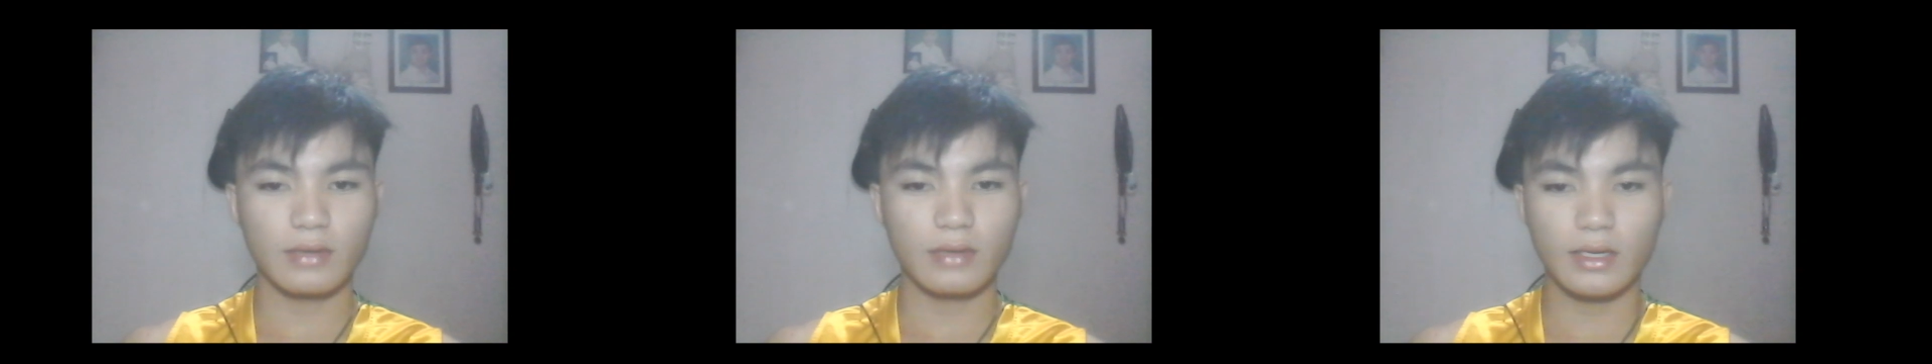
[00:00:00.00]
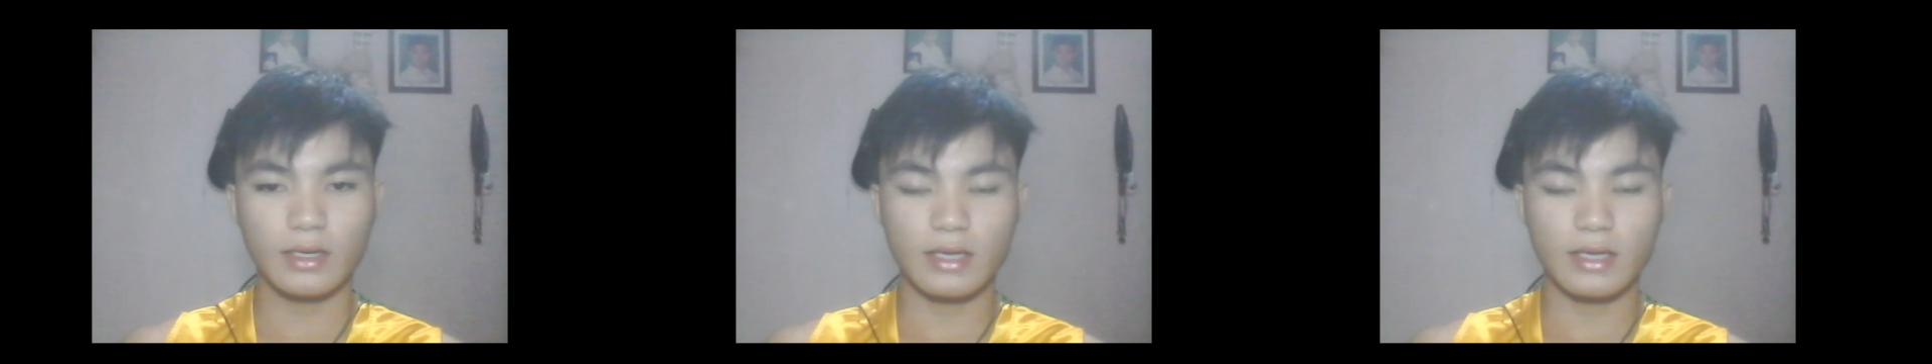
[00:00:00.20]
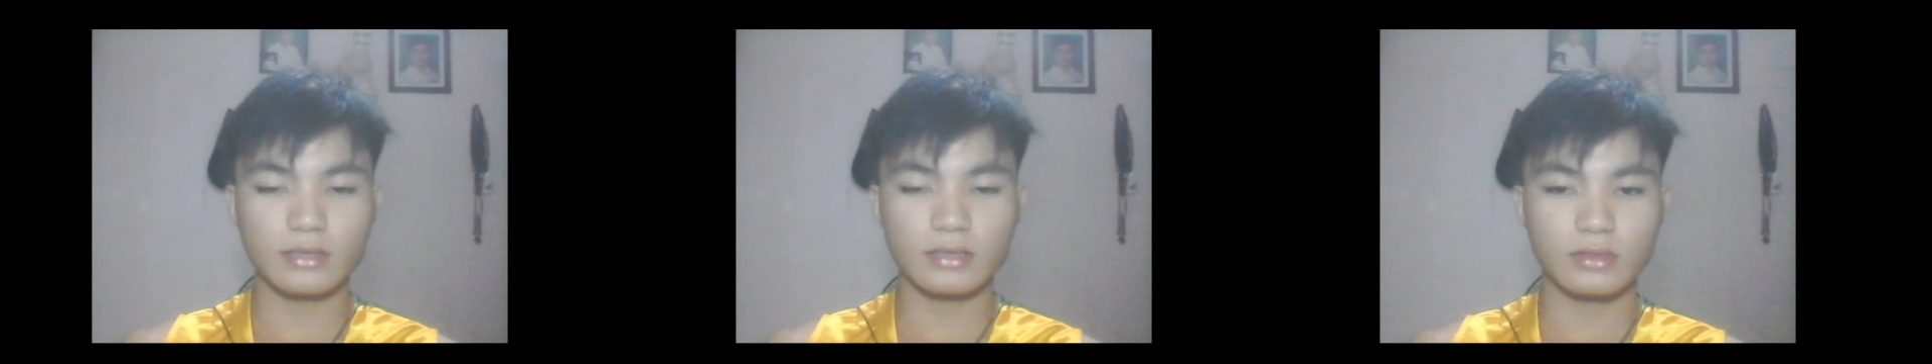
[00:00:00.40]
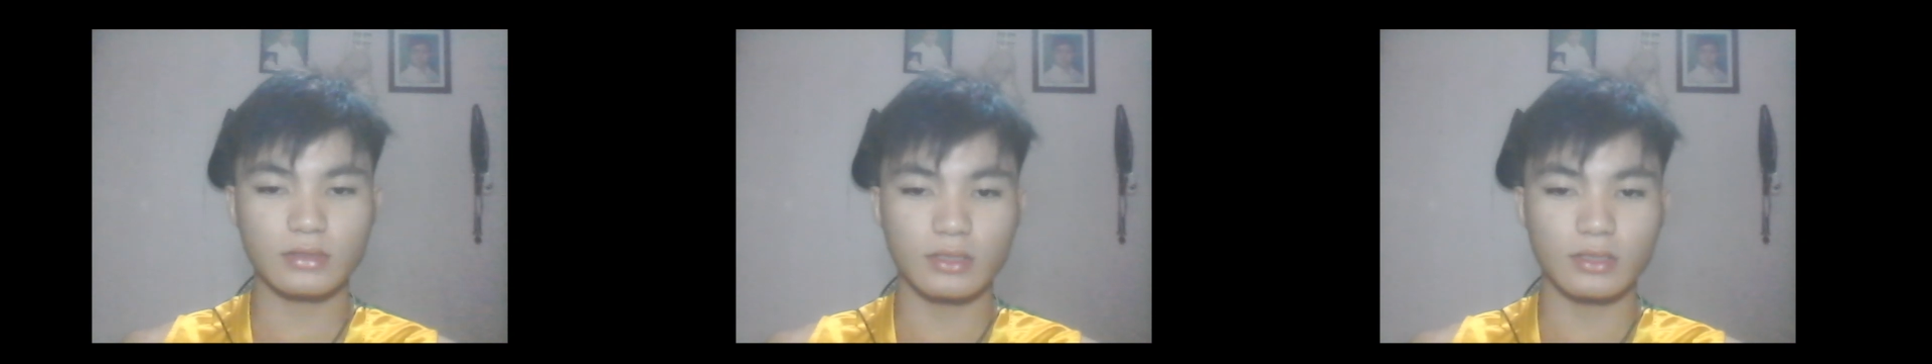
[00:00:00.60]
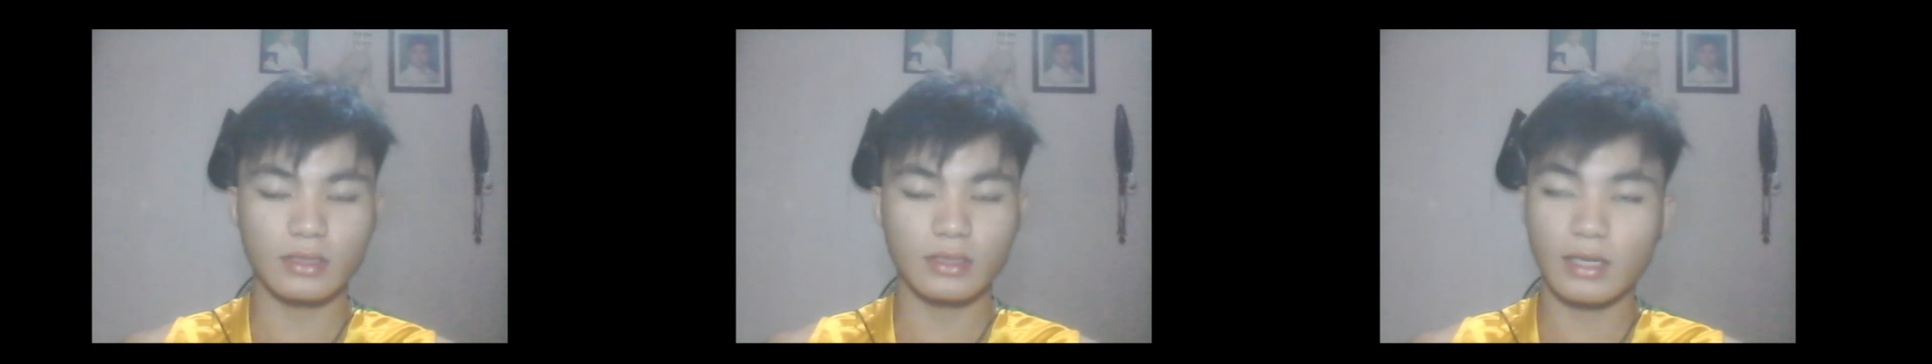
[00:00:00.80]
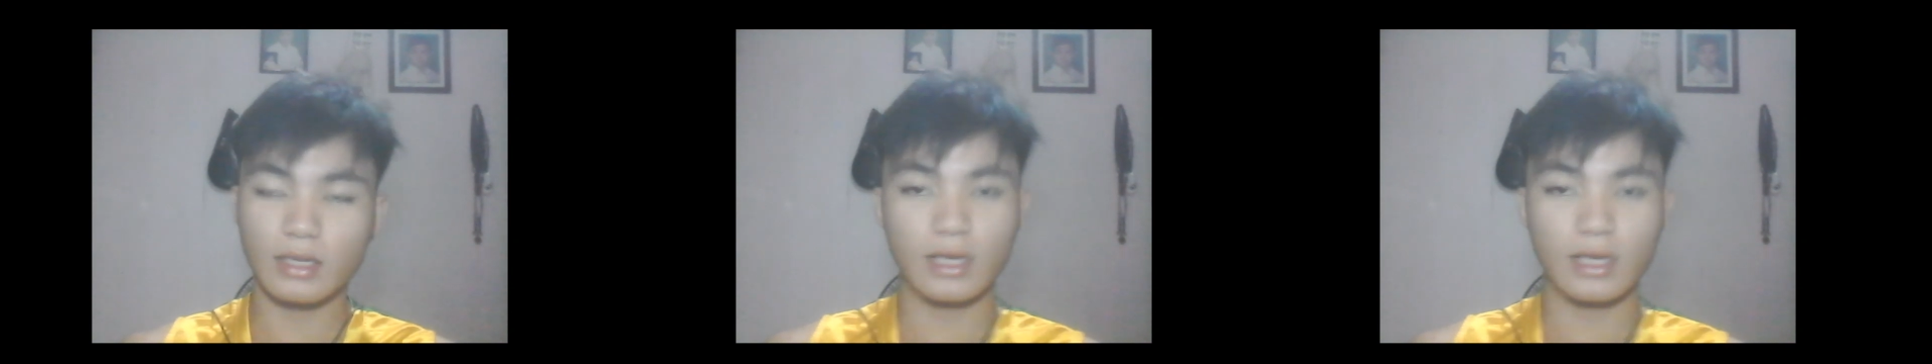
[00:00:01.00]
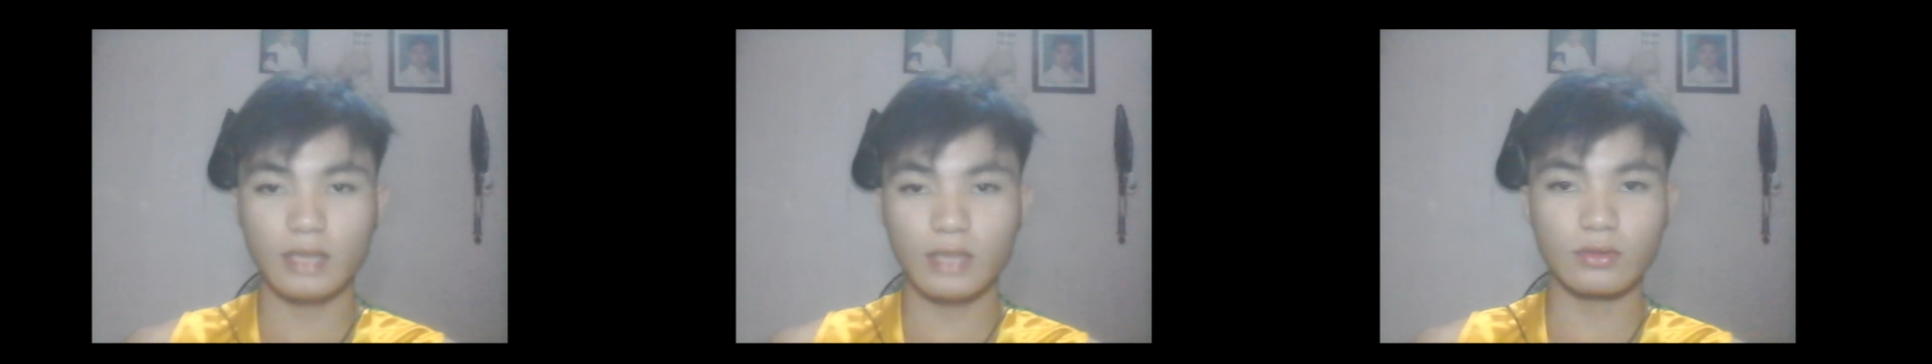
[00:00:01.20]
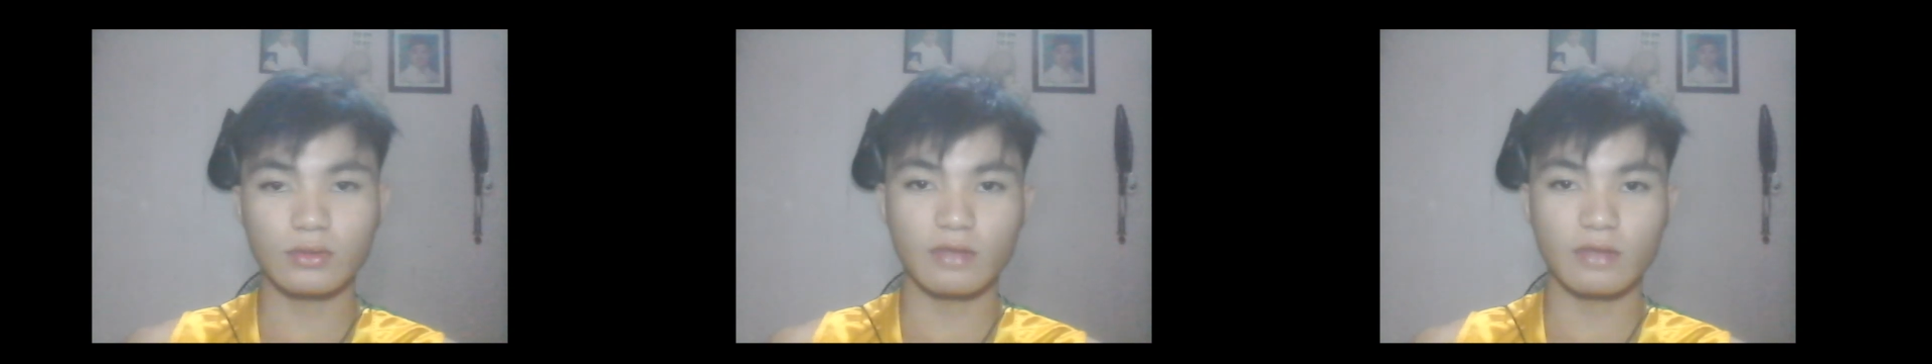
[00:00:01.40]
an app or I
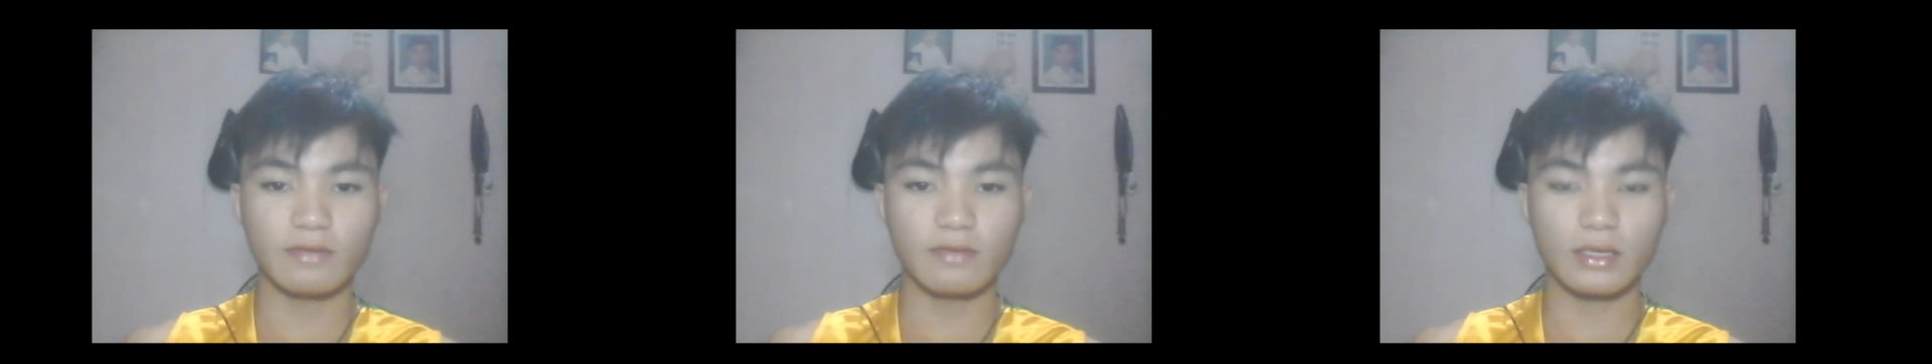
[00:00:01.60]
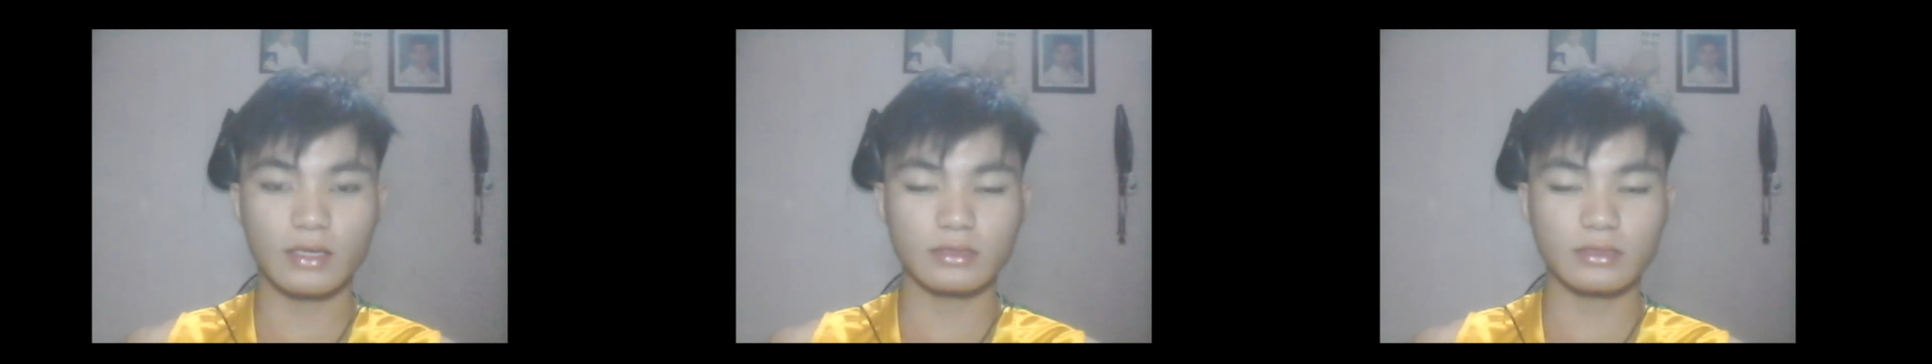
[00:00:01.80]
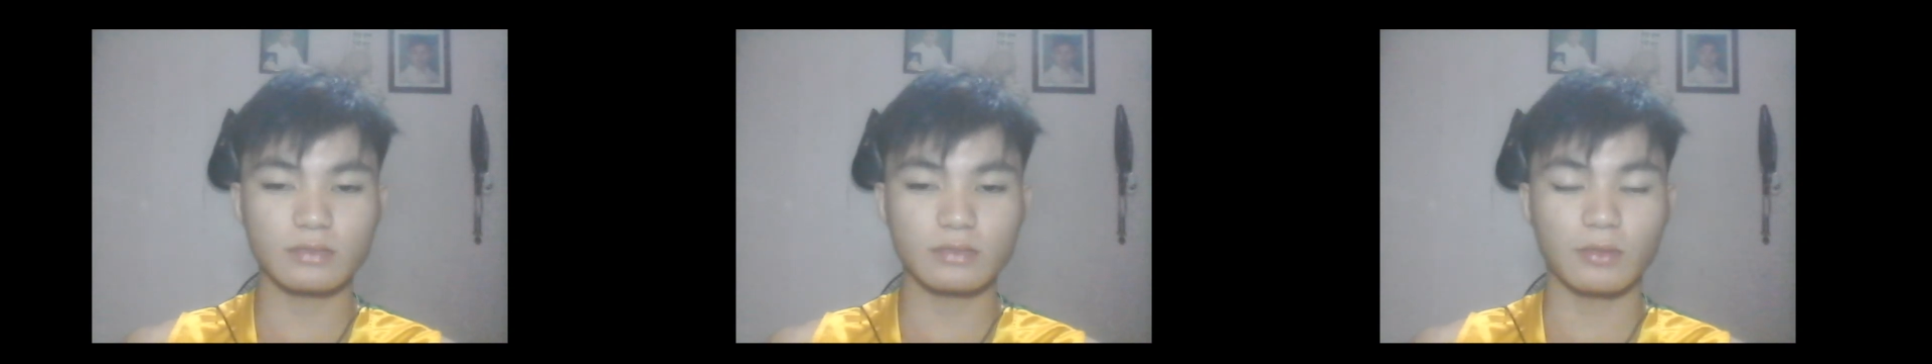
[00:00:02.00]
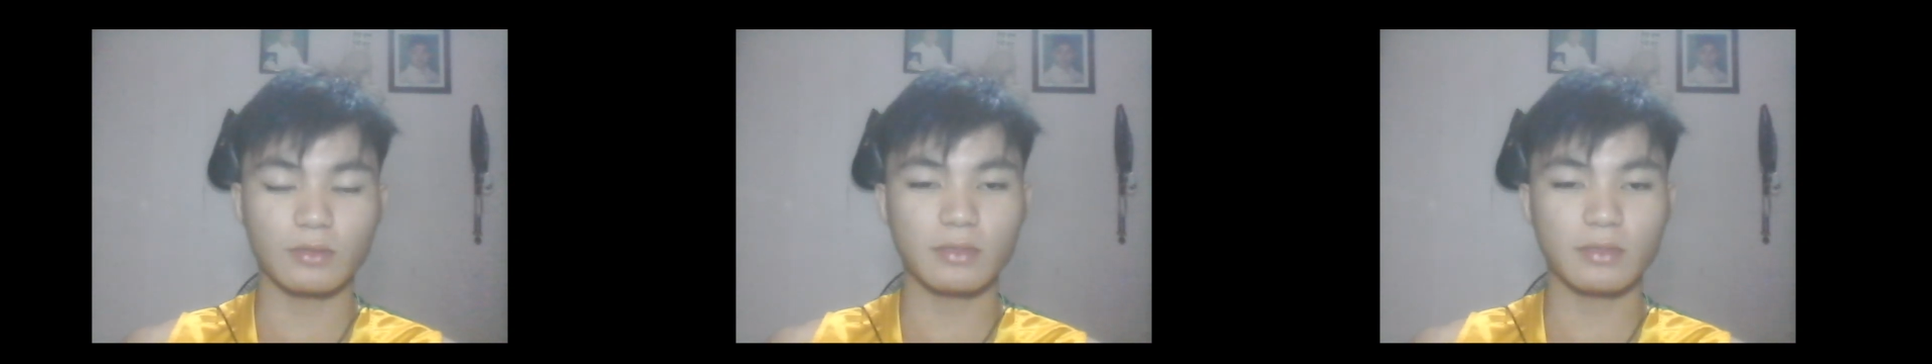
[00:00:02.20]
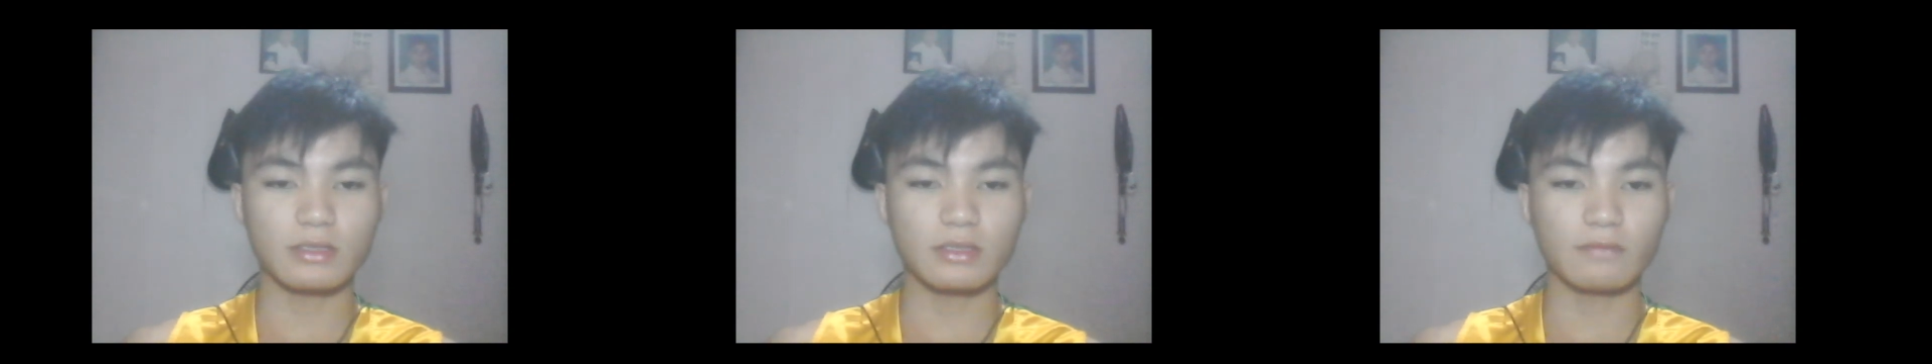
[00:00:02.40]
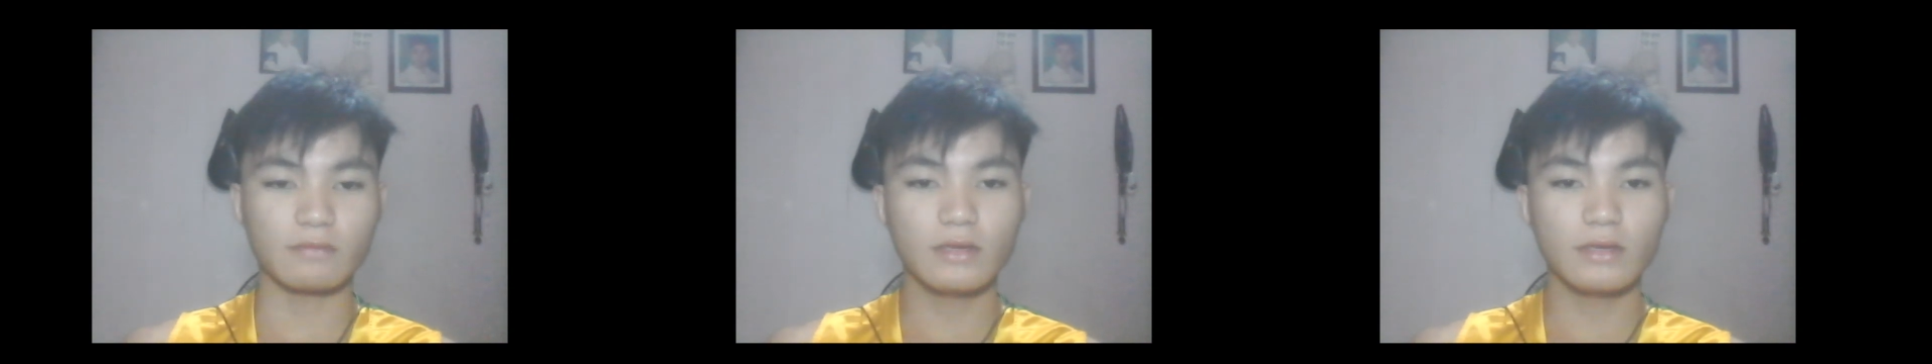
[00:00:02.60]
don't have an access point myself.